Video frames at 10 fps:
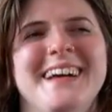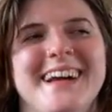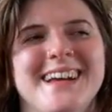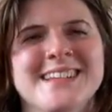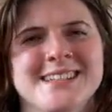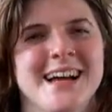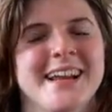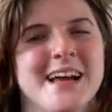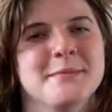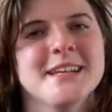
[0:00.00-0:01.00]
I guess not.
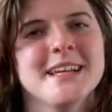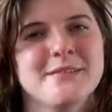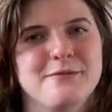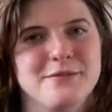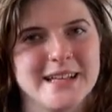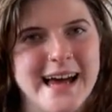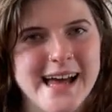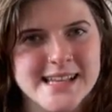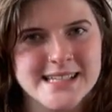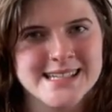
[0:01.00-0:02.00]
I'm knitting it
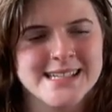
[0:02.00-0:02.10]
flat,